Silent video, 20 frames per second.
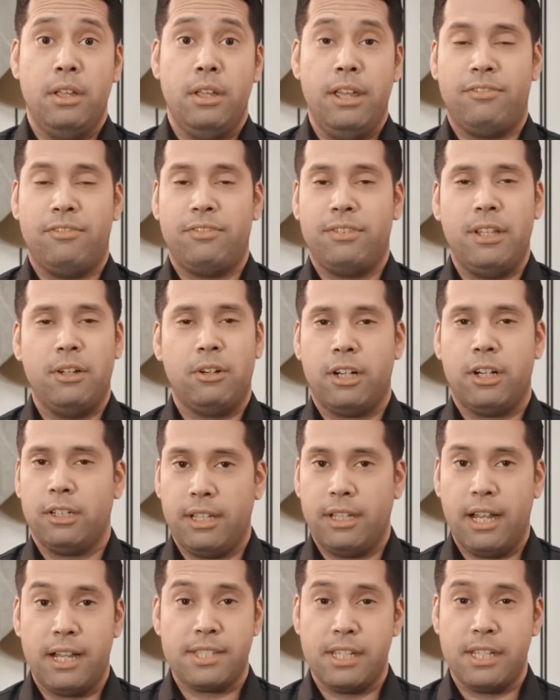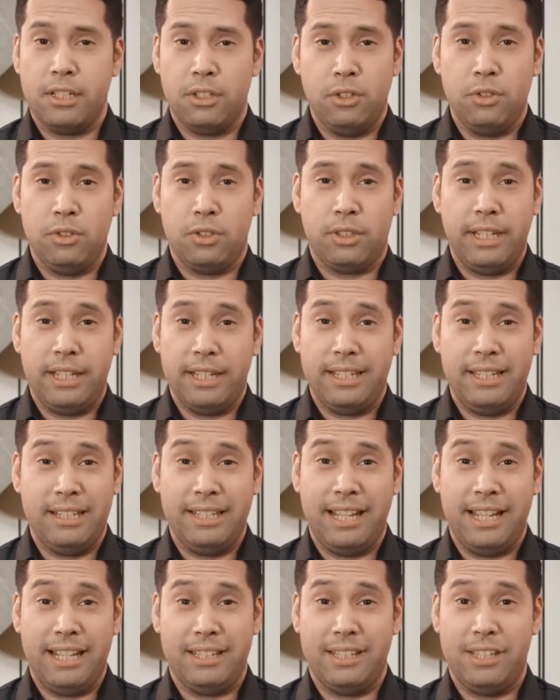if there are thoughts in you thinking
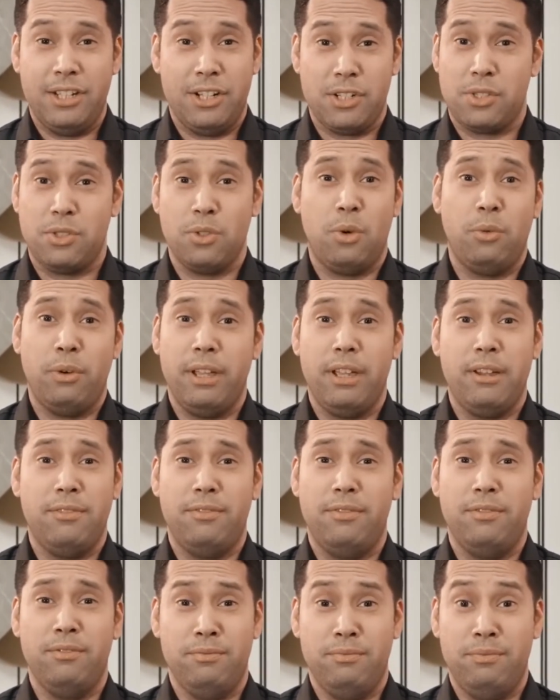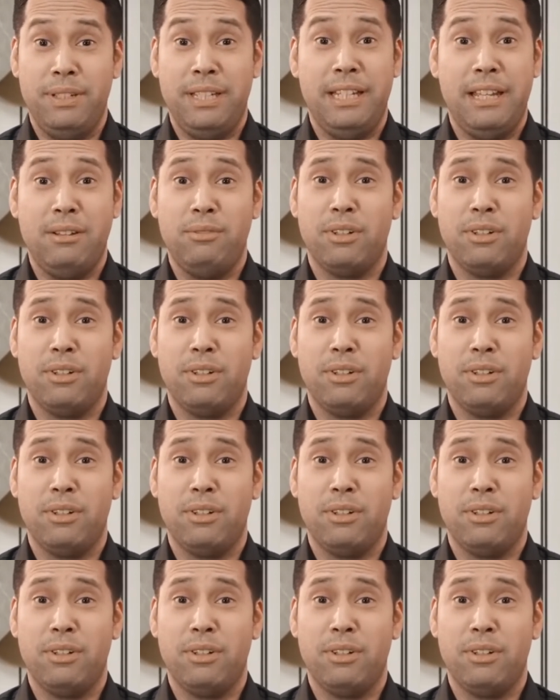that there's no way of being